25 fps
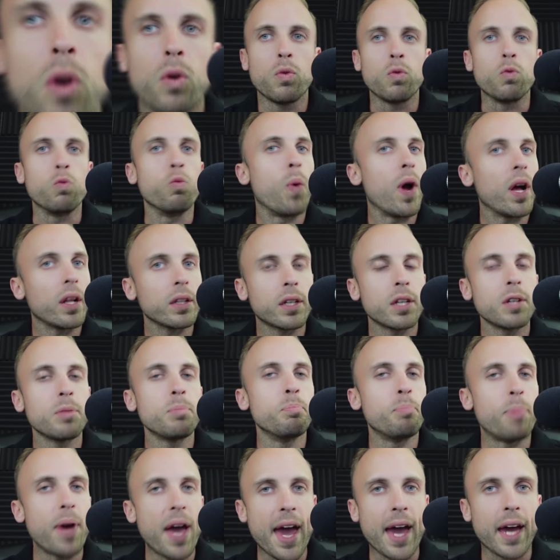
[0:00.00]
Welcome
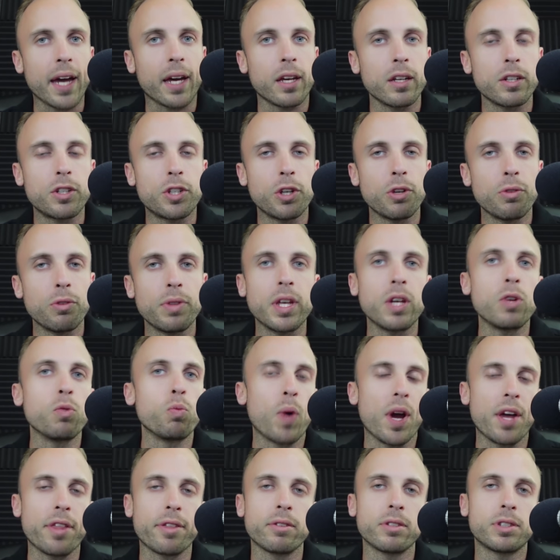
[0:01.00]
back to the
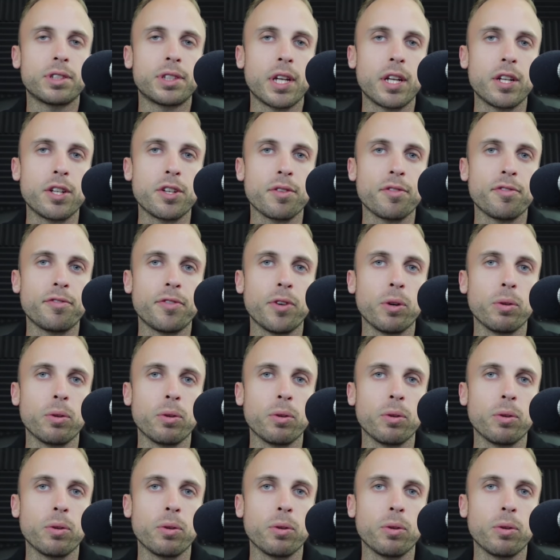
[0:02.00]
Weather Center, folks.